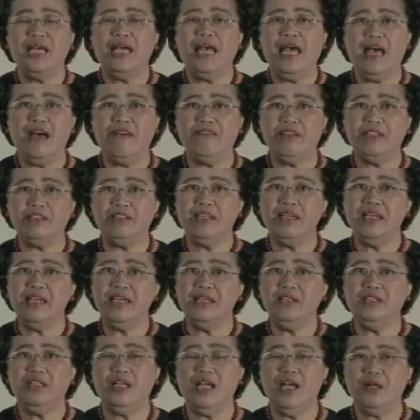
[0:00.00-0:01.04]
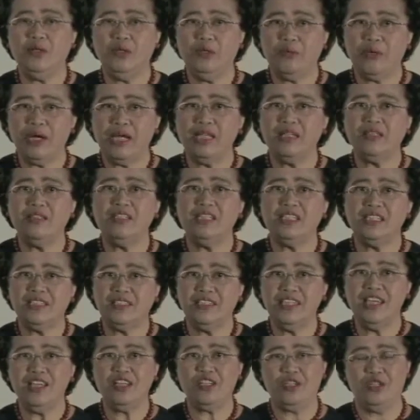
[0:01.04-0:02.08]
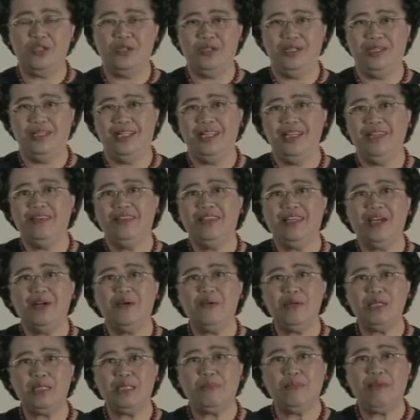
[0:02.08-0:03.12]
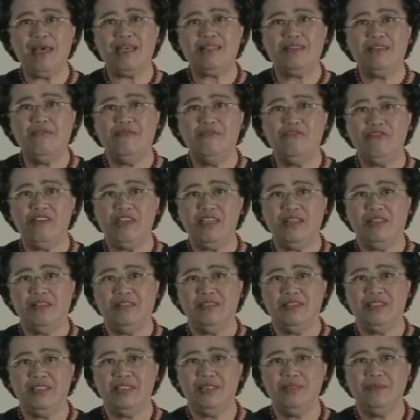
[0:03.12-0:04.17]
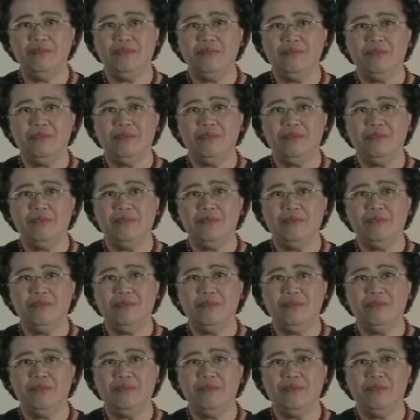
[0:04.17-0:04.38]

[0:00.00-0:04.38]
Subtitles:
have attained great distinction in their respective fields.